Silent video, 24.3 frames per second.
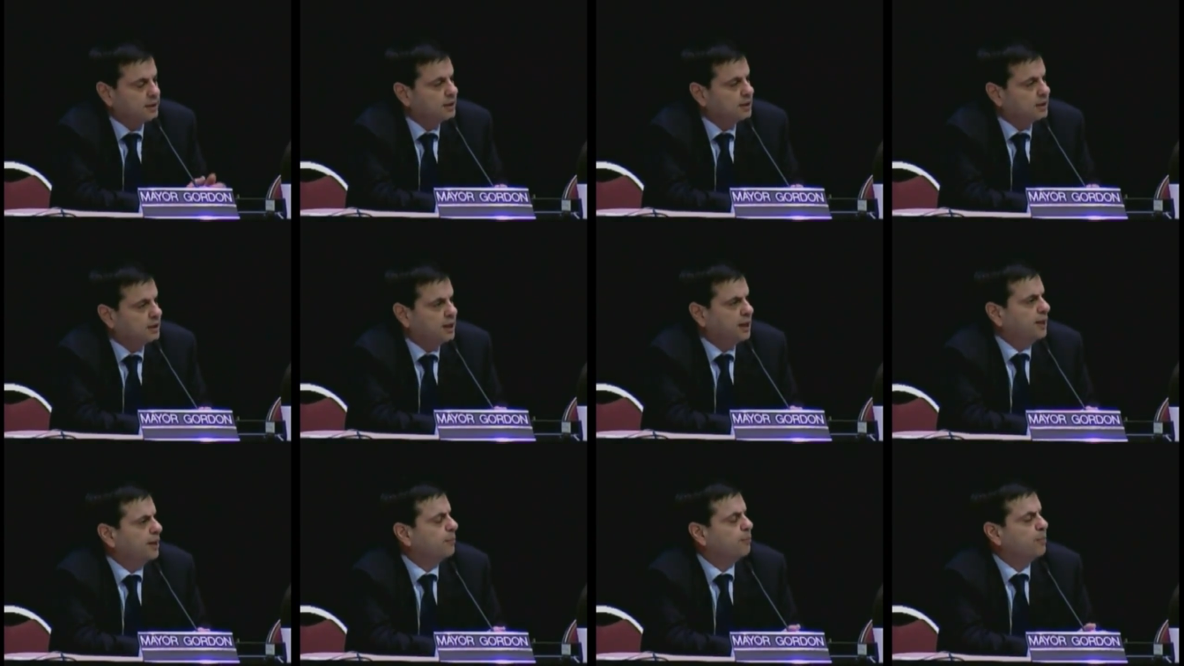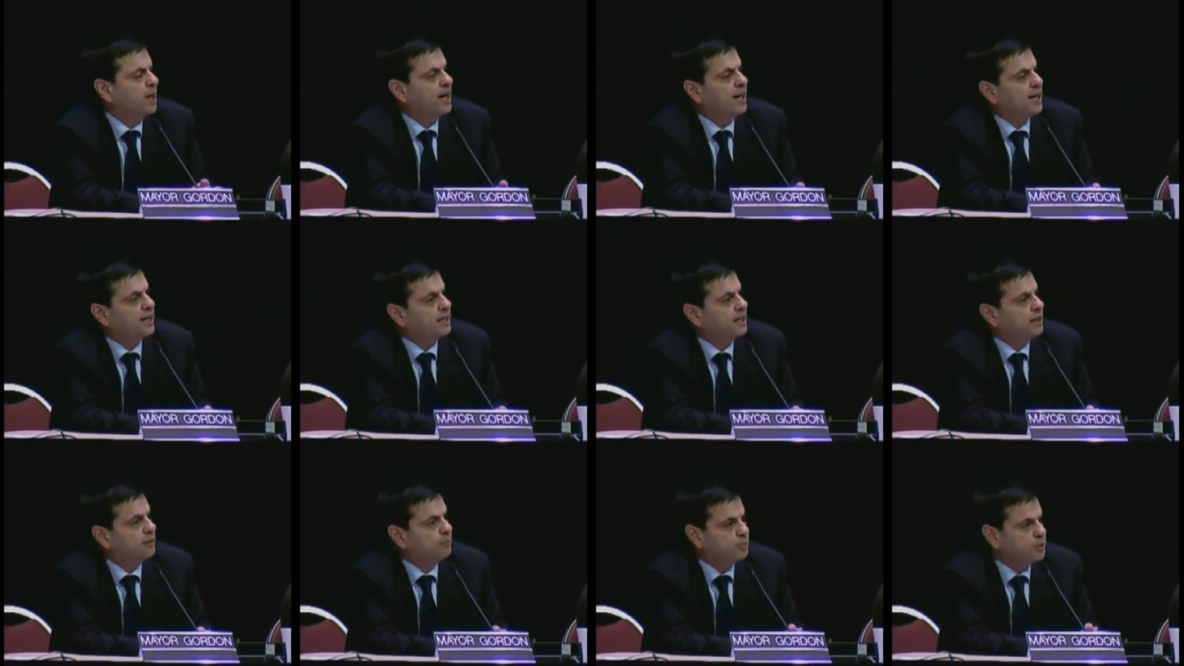cutting
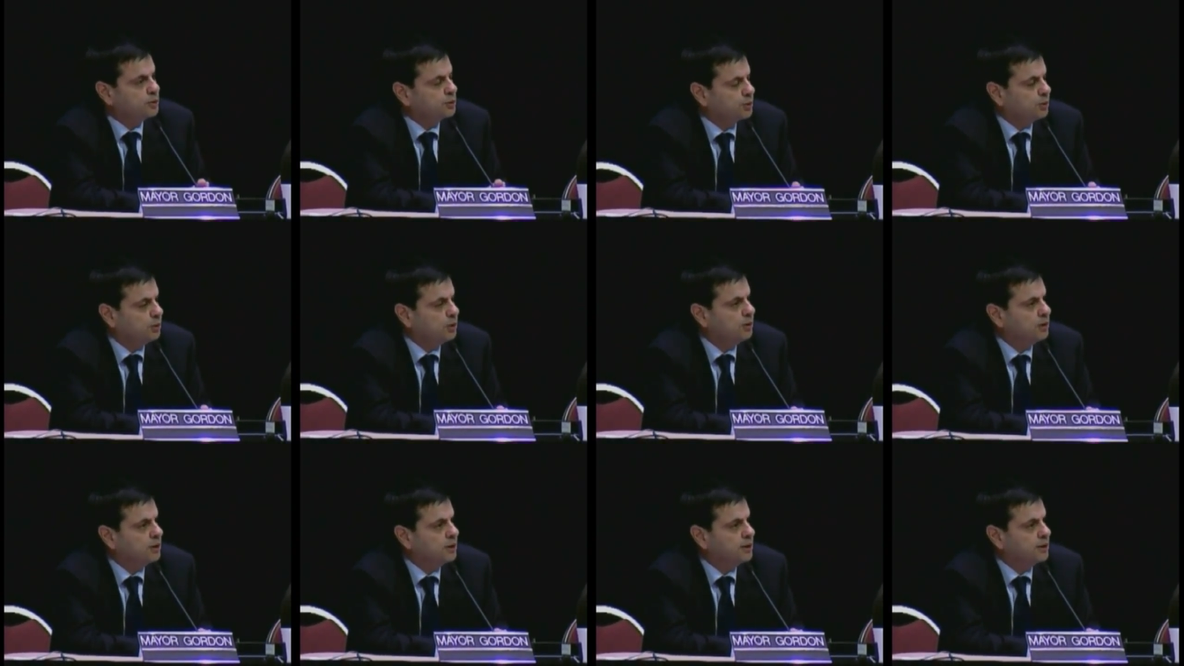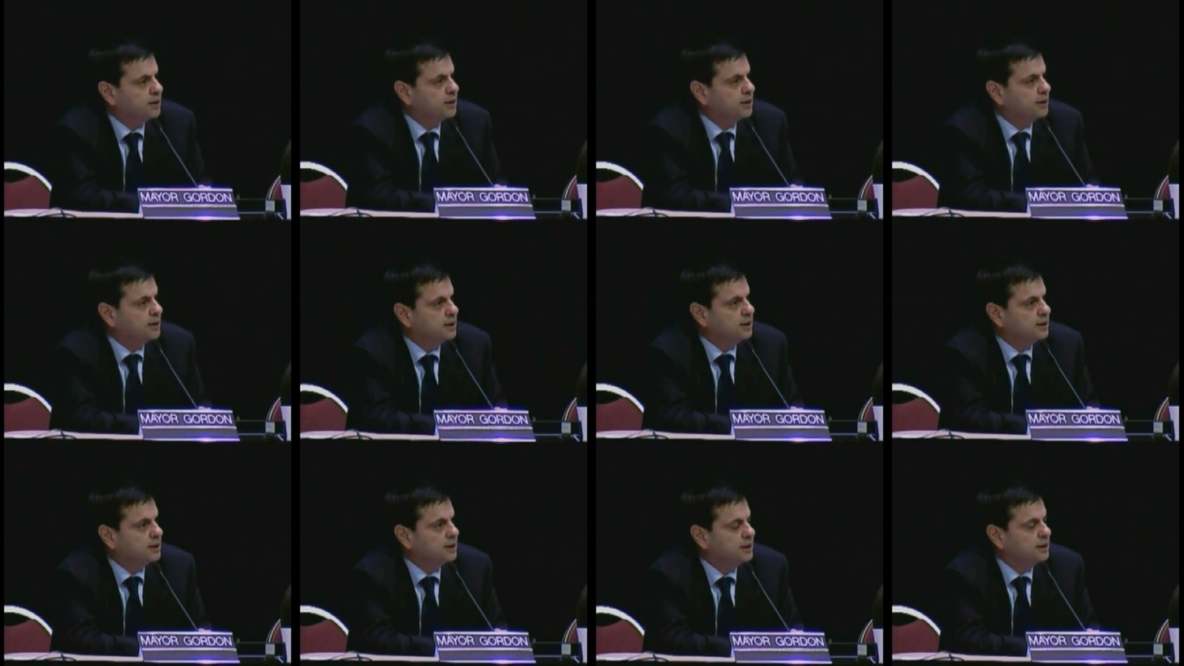back on patrolling
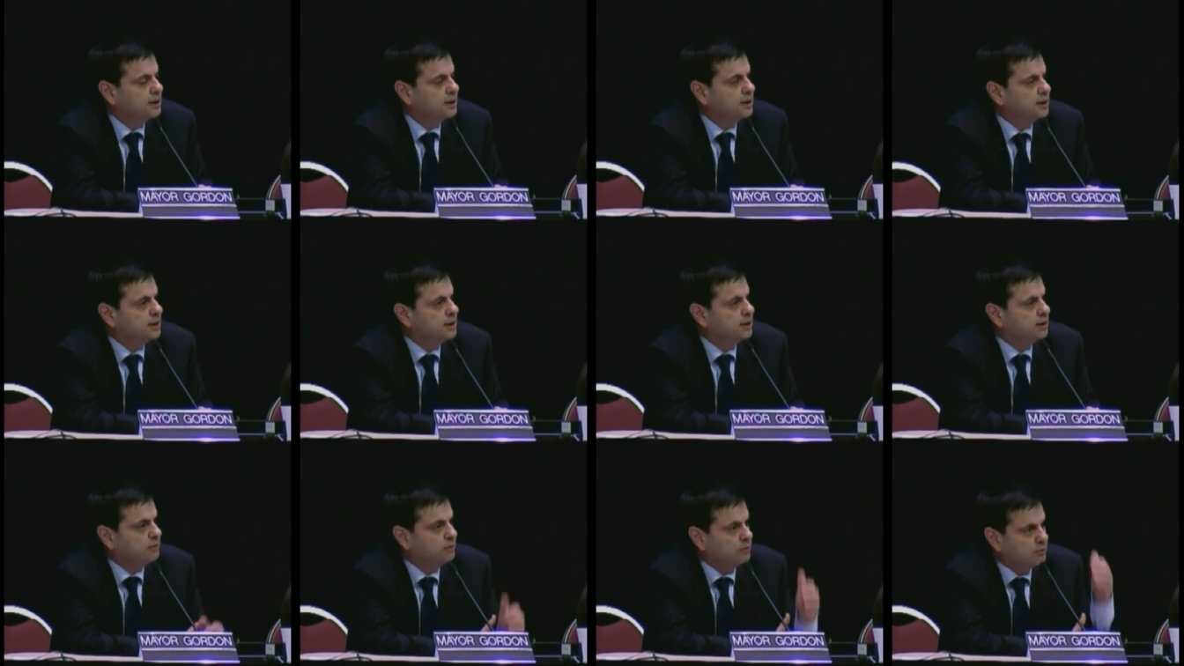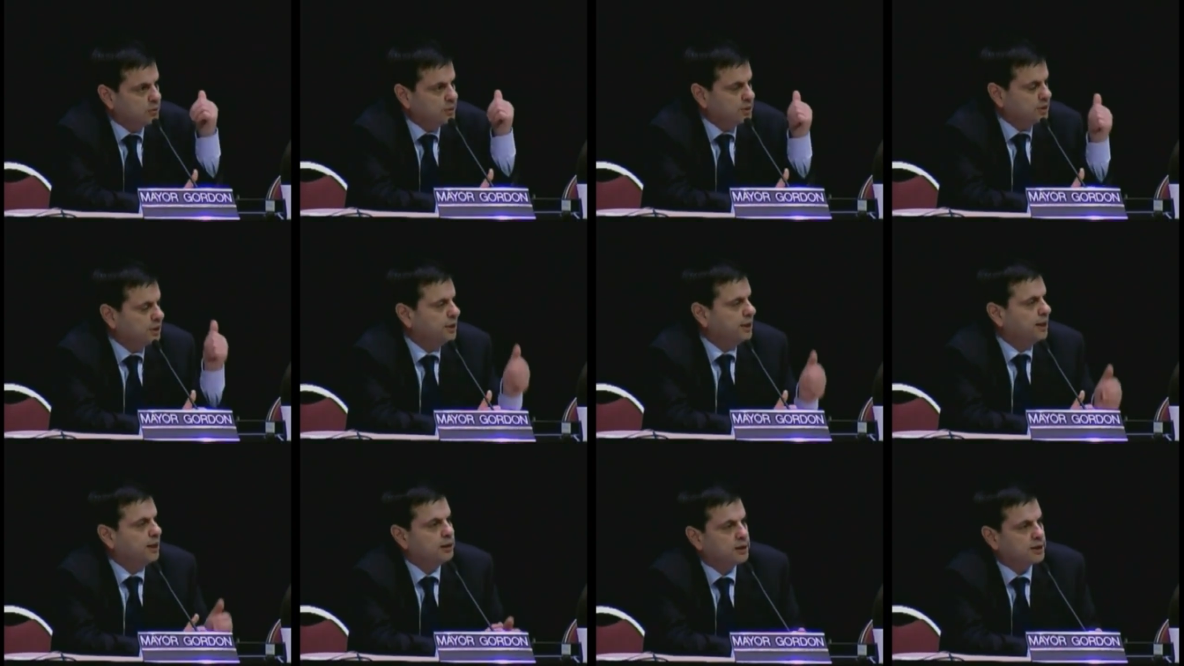uh, with
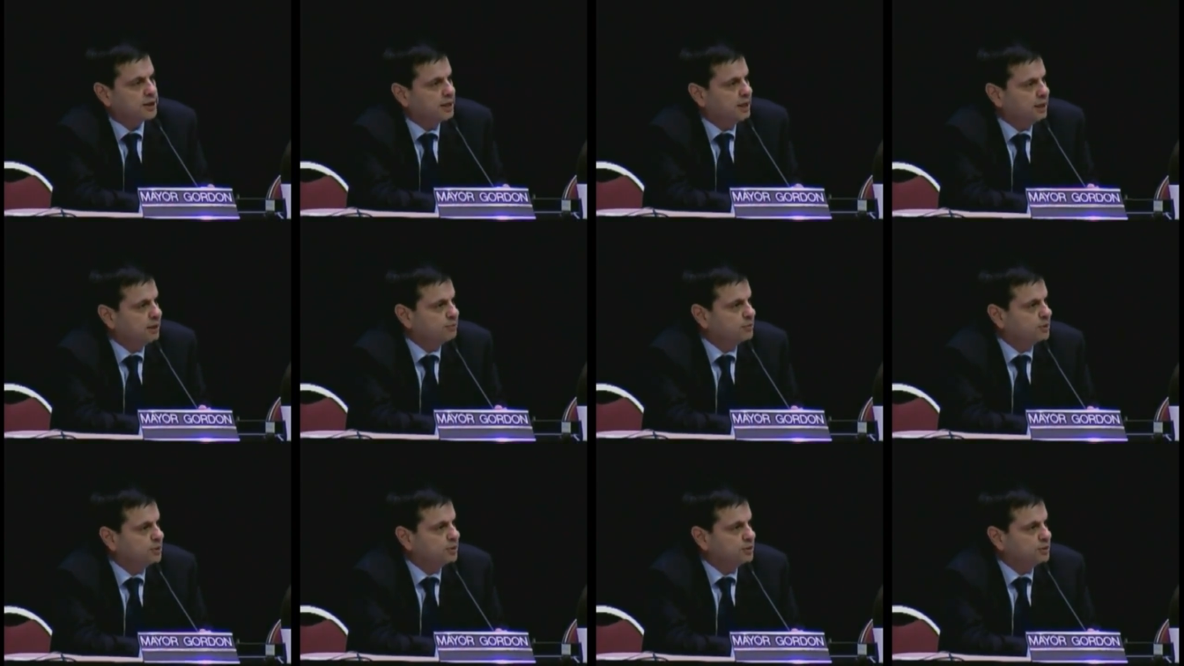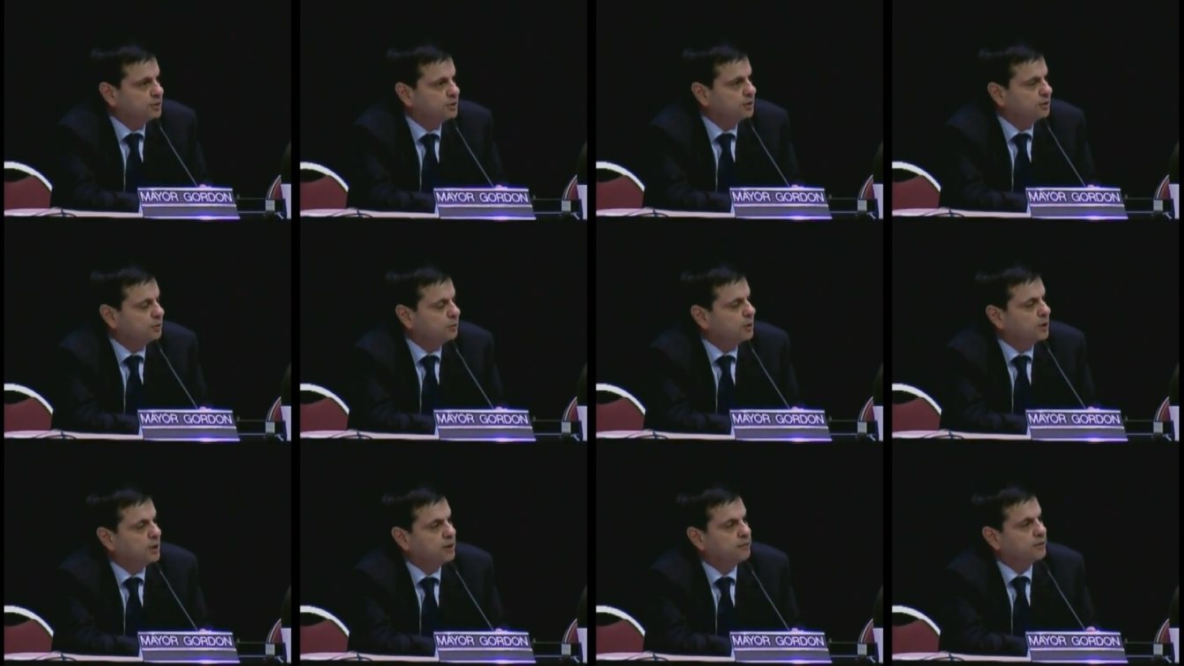the helicopters or
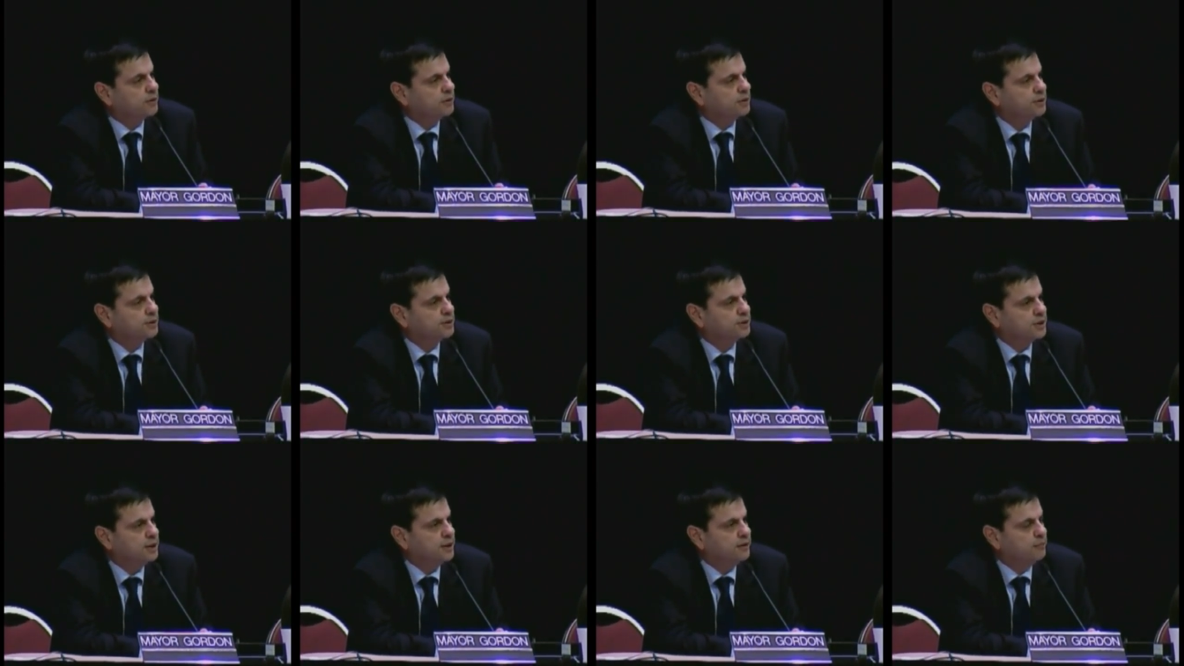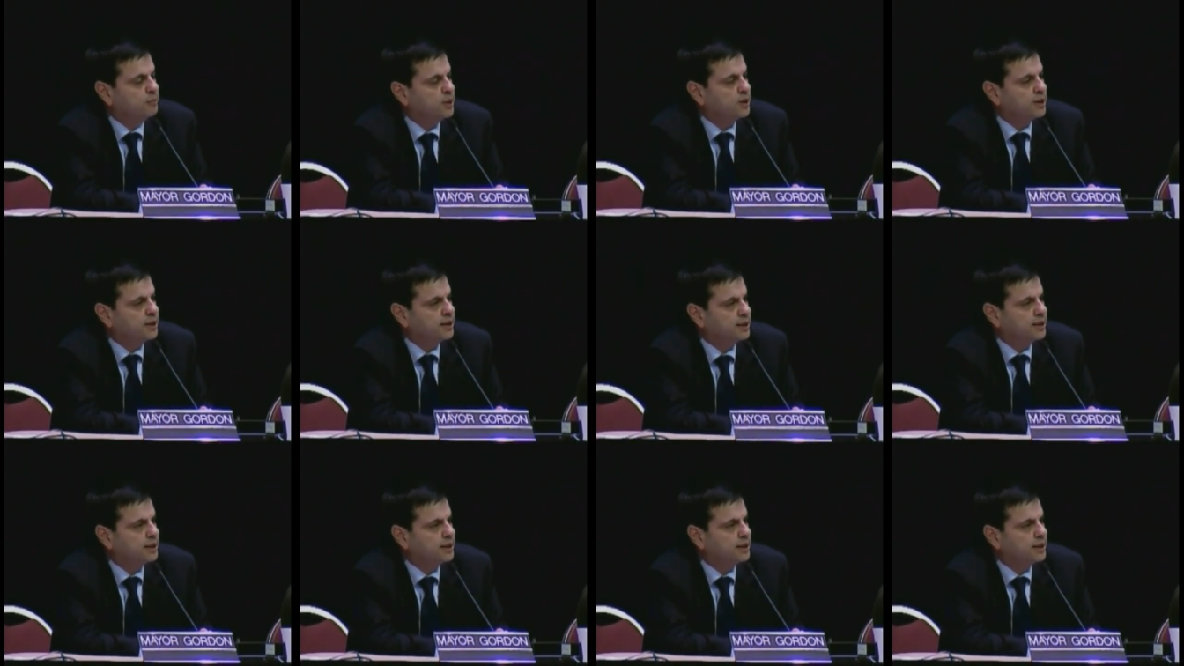whatever to save money.